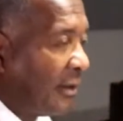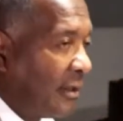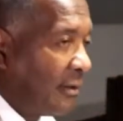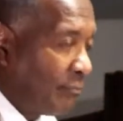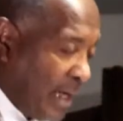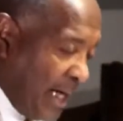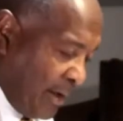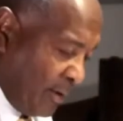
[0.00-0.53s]

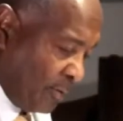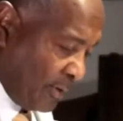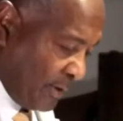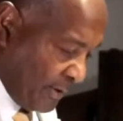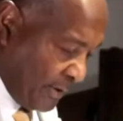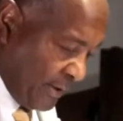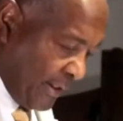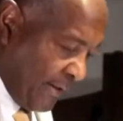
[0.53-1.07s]
about
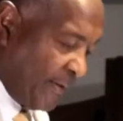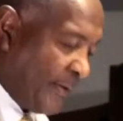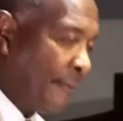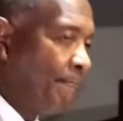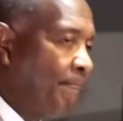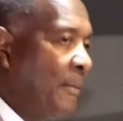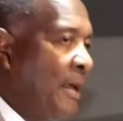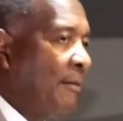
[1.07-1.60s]
another.
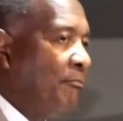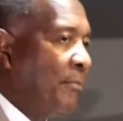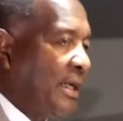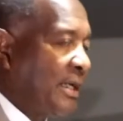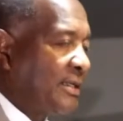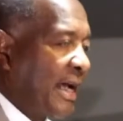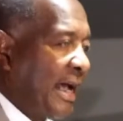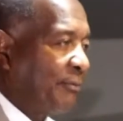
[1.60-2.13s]
Many
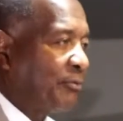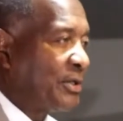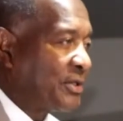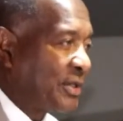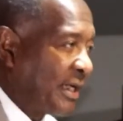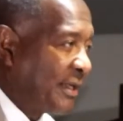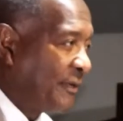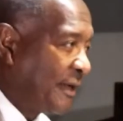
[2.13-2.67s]
times we
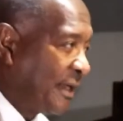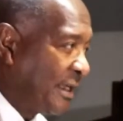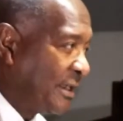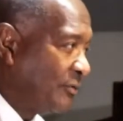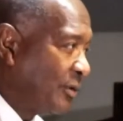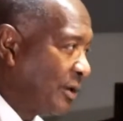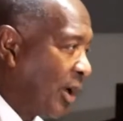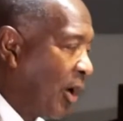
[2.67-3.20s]
say things
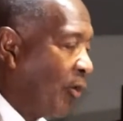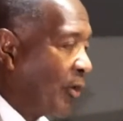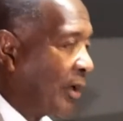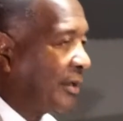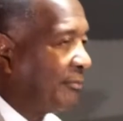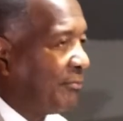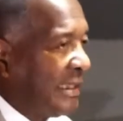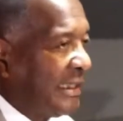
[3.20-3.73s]
we don't
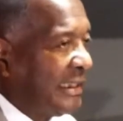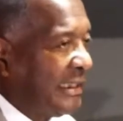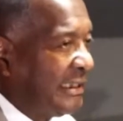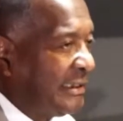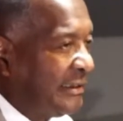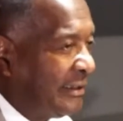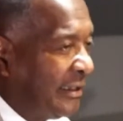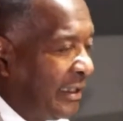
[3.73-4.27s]
really
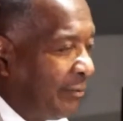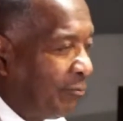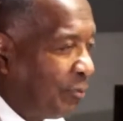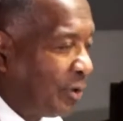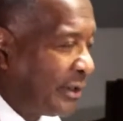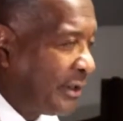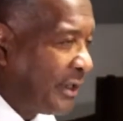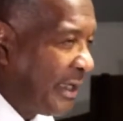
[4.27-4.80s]
mean, but
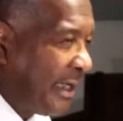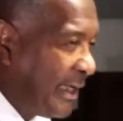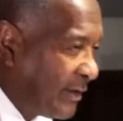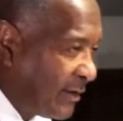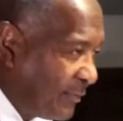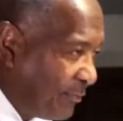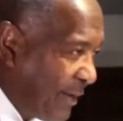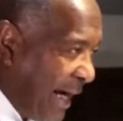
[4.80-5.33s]
in the heat of
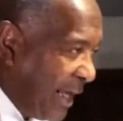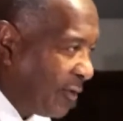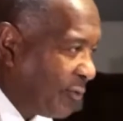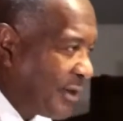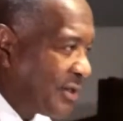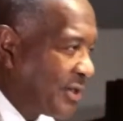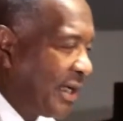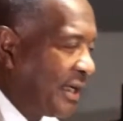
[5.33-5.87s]
the battle
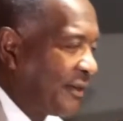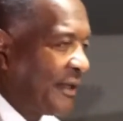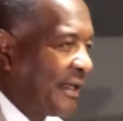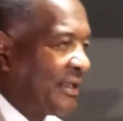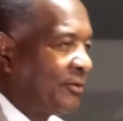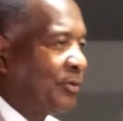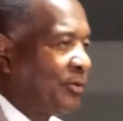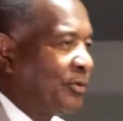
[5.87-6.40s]
we say
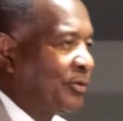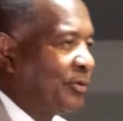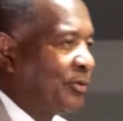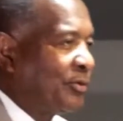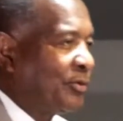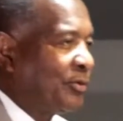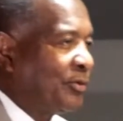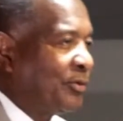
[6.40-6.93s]
things, we're doing
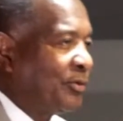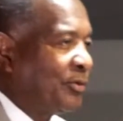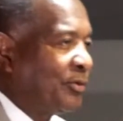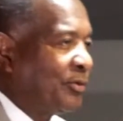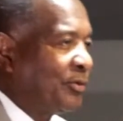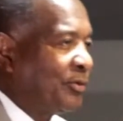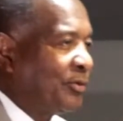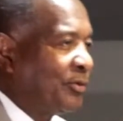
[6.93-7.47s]
anything to
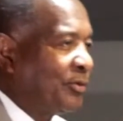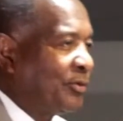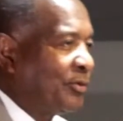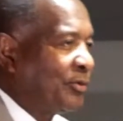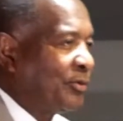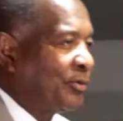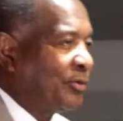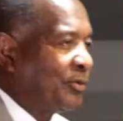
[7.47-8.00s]
inflict
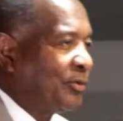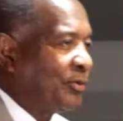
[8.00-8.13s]
pain